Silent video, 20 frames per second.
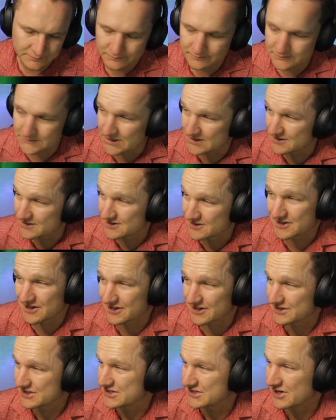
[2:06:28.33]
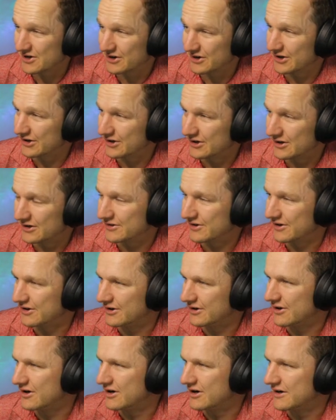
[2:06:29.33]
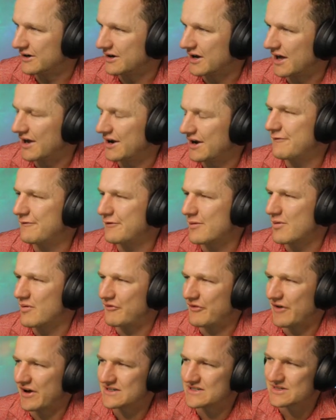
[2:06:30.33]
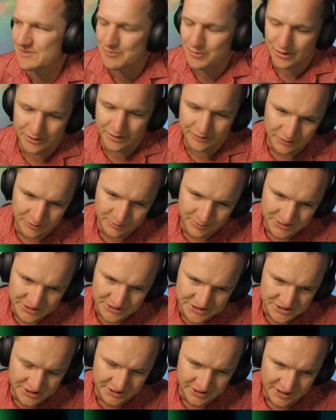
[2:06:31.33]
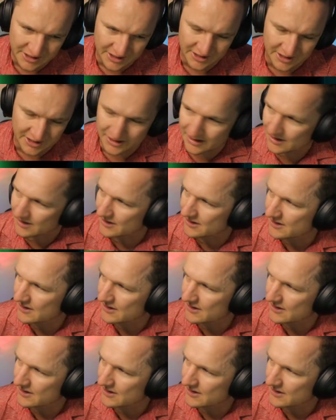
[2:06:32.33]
He's looking so good, old Odegaard. I don't know from a fancy point of view, but certainly...